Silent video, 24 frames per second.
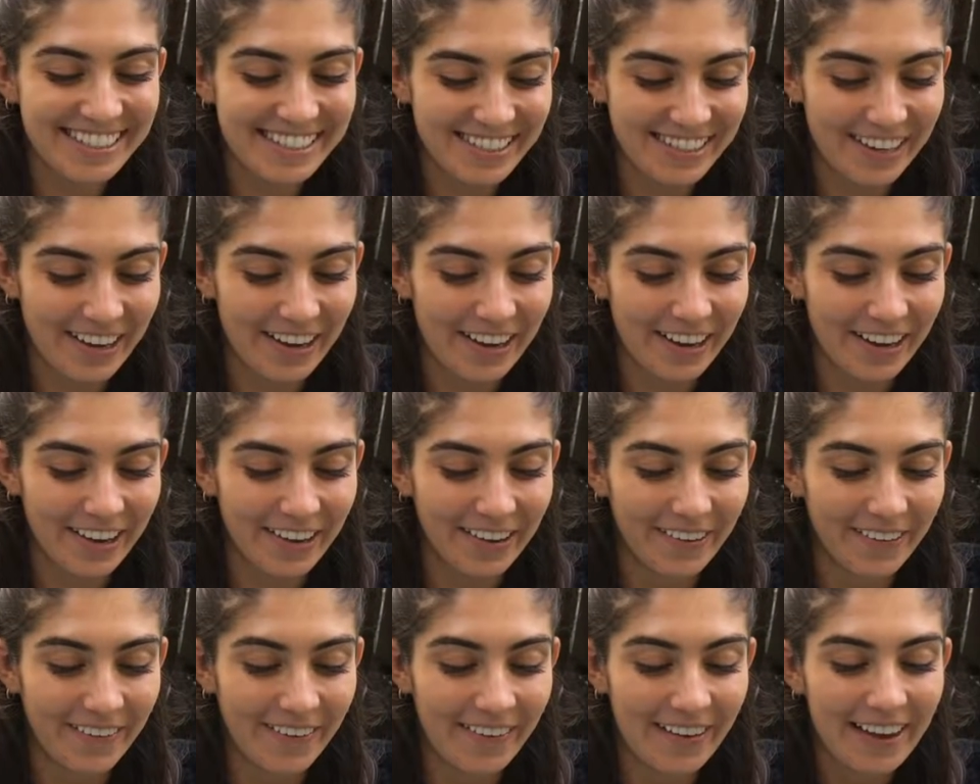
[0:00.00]

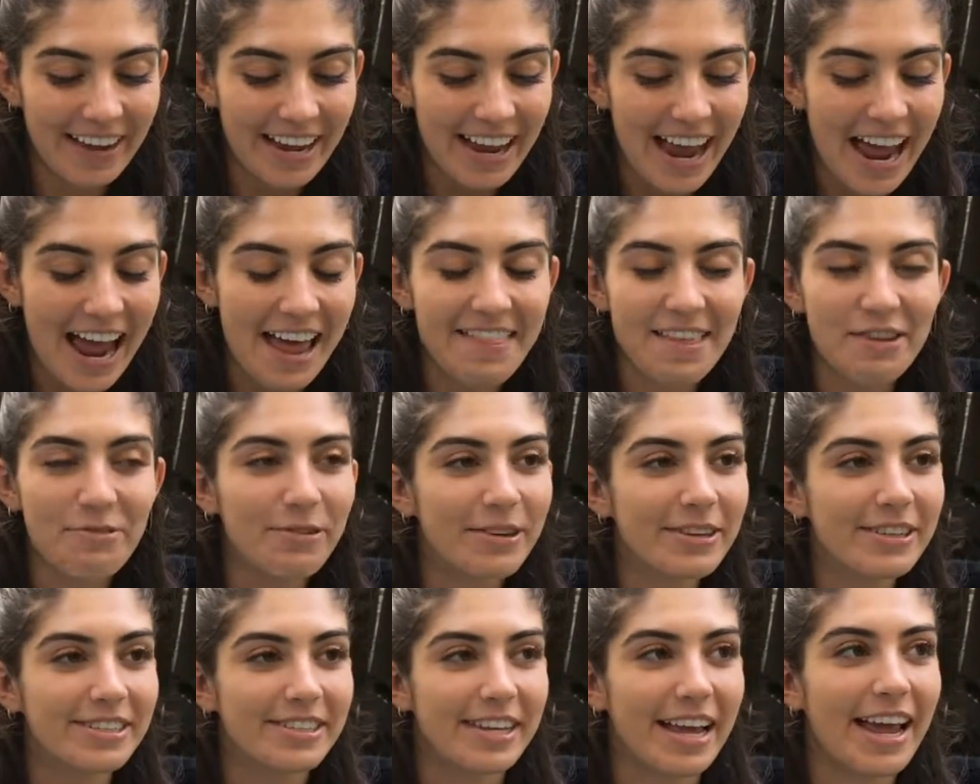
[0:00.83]
so, and then
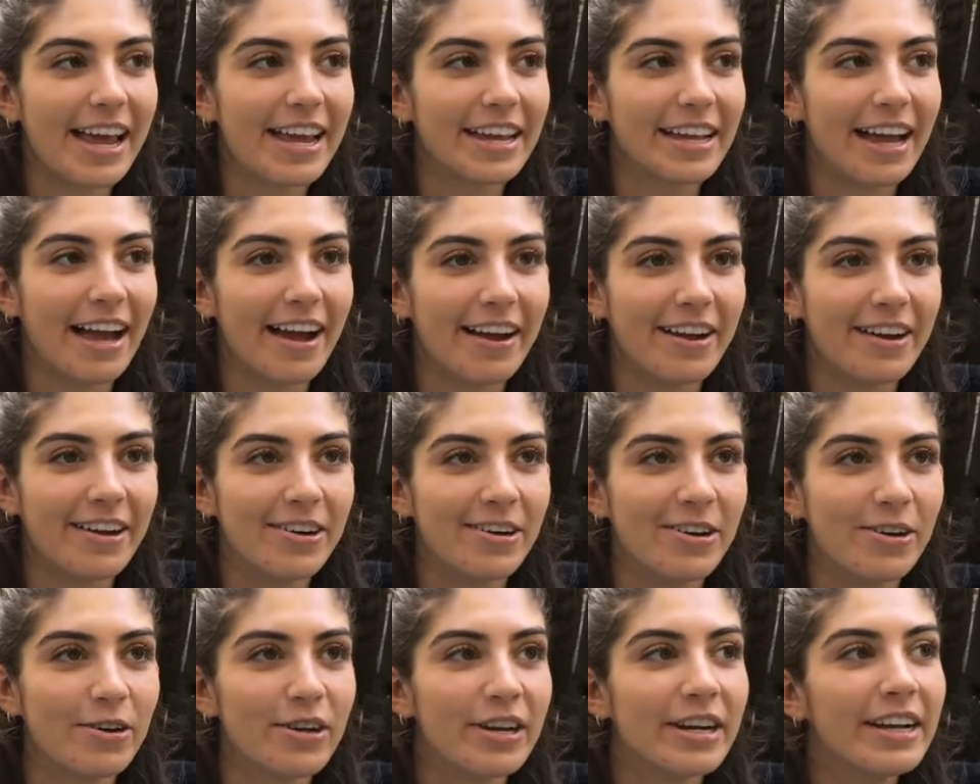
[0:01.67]
we'll just hang
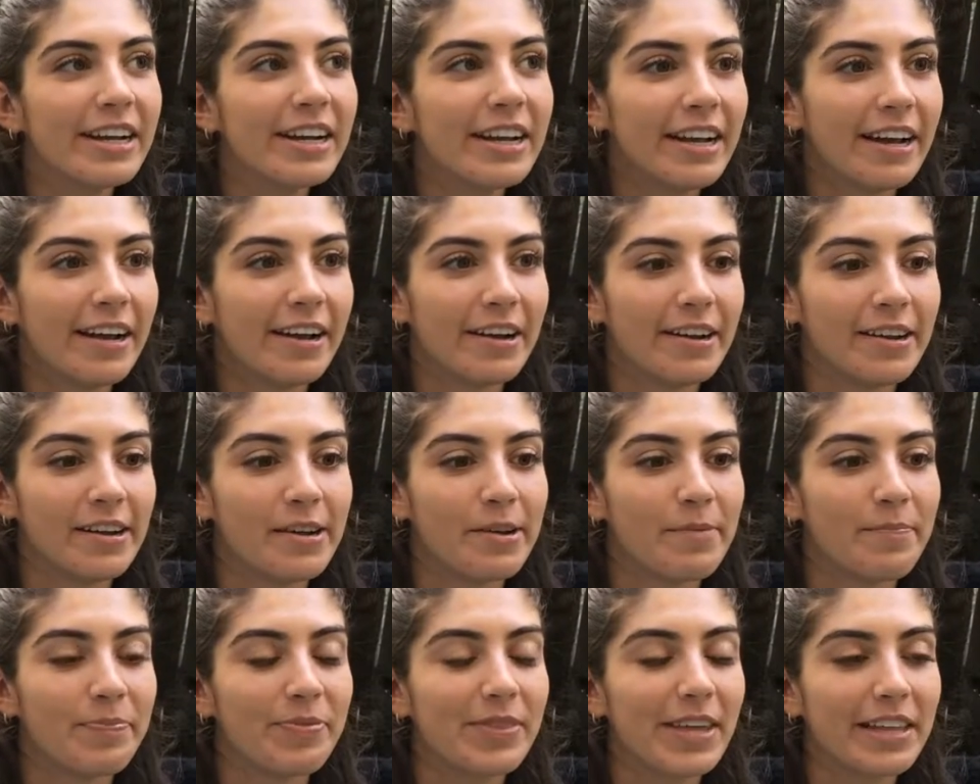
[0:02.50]
out.
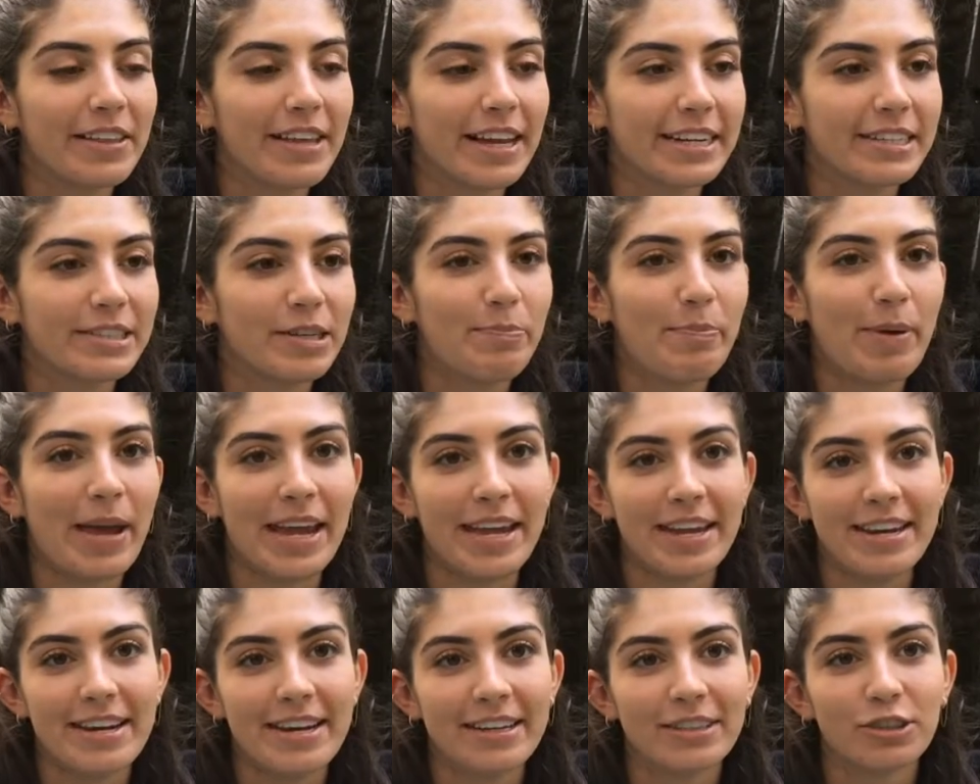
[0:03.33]
They like to
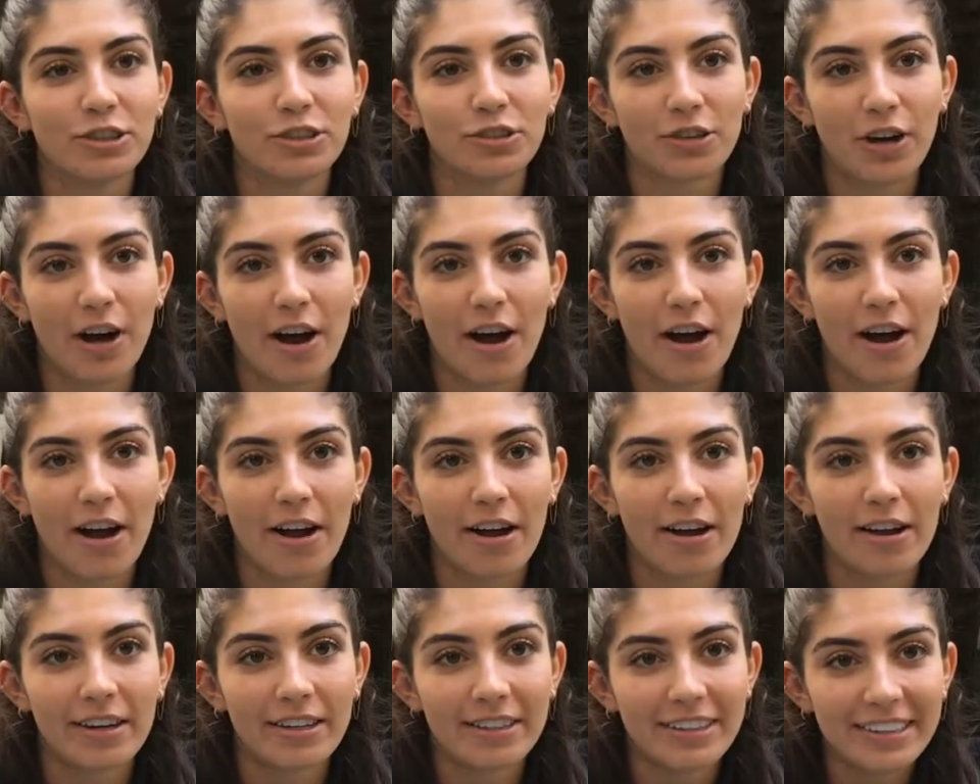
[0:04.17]
paint and
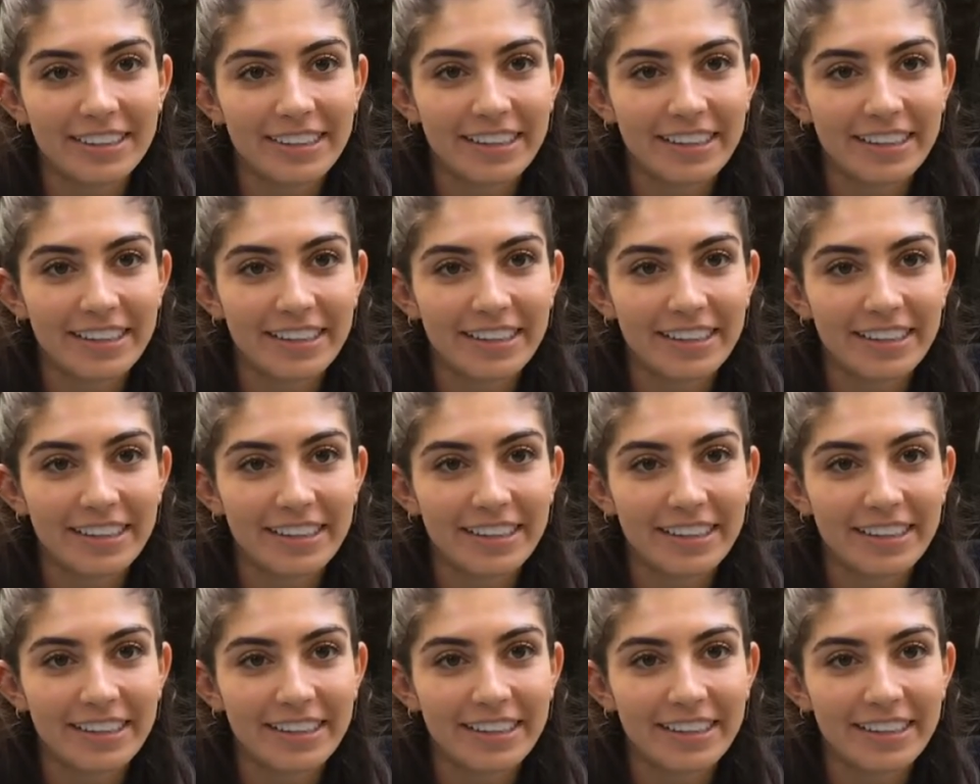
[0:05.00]
draw.